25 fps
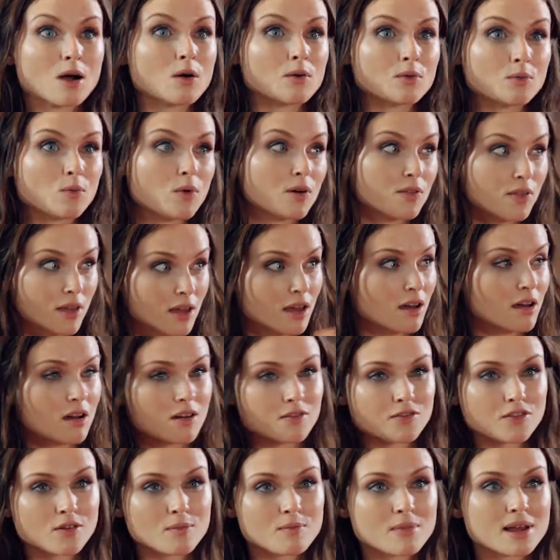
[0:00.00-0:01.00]
what they
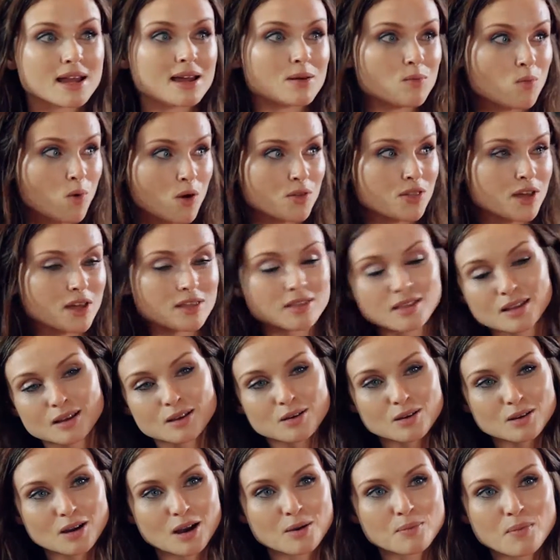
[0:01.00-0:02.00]
heard from me and what they
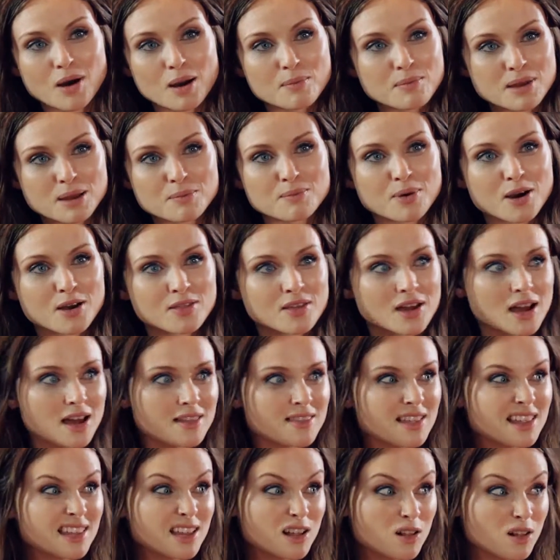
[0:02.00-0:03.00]
think I might mean by that,
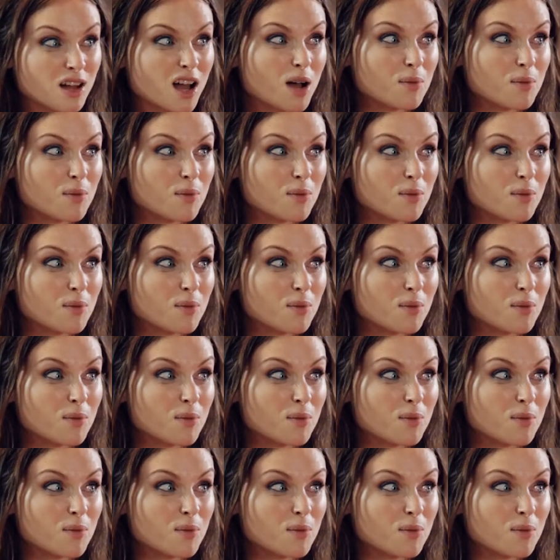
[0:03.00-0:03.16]
and then it'll